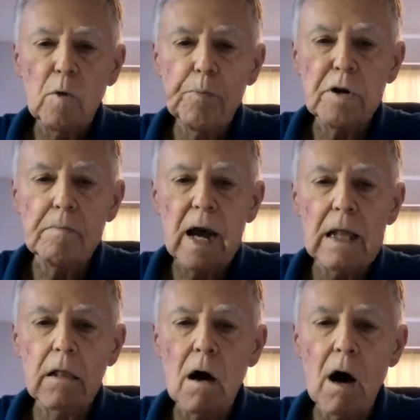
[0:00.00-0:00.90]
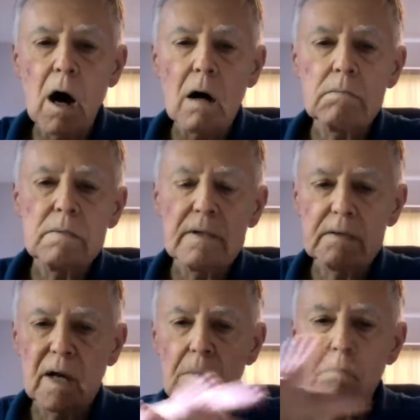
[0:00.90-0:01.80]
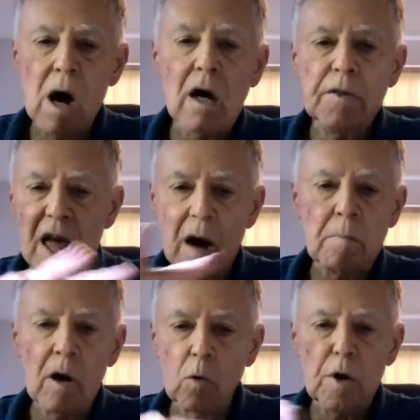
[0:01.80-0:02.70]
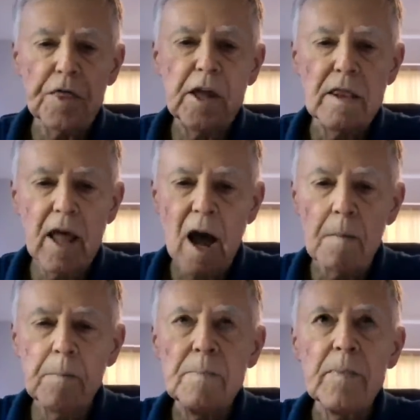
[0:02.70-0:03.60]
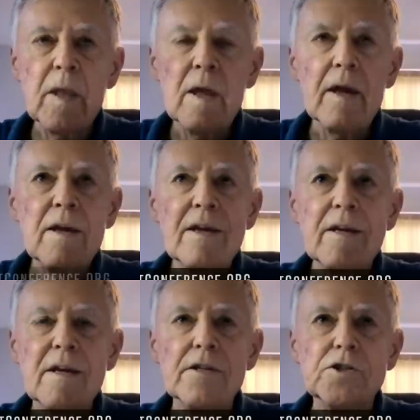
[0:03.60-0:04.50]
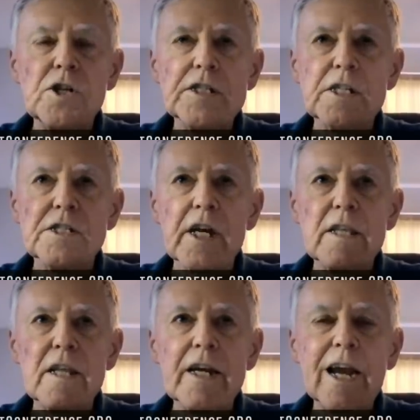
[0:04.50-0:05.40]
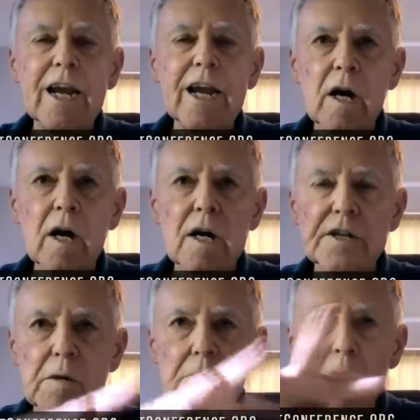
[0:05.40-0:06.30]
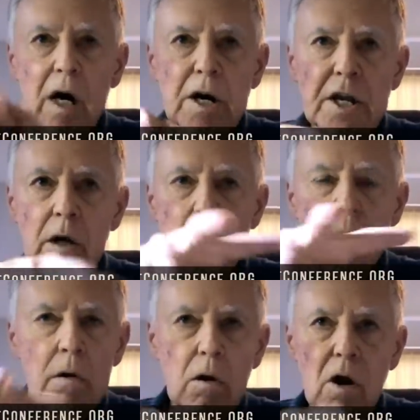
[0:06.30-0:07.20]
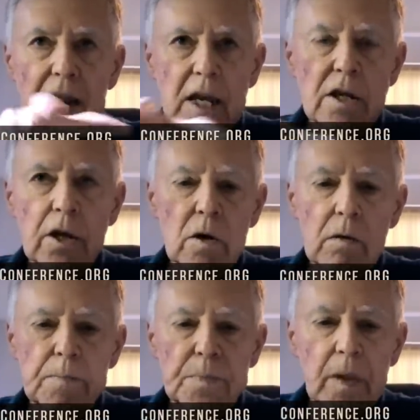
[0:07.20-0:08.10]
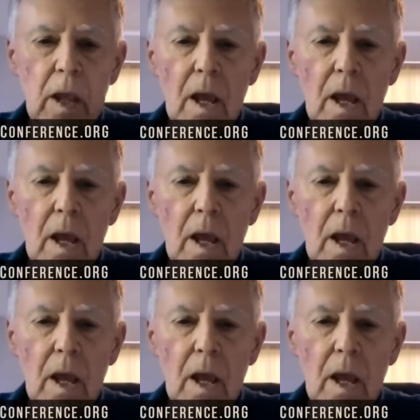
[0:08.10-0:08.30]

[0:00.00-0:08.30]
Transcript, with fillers: I will put my law among them or within them. As Jesus said, the kingdom of God is among you or in you.